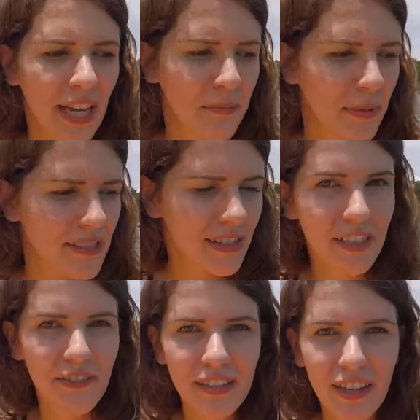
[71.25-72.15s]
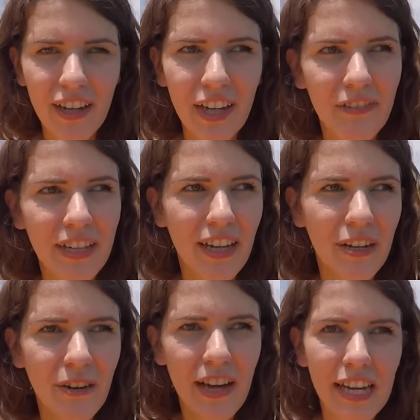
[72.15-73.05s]
And basically with the kayak we
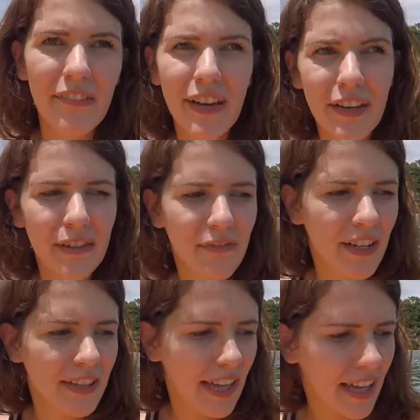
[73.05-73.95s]
can go anywhere we want.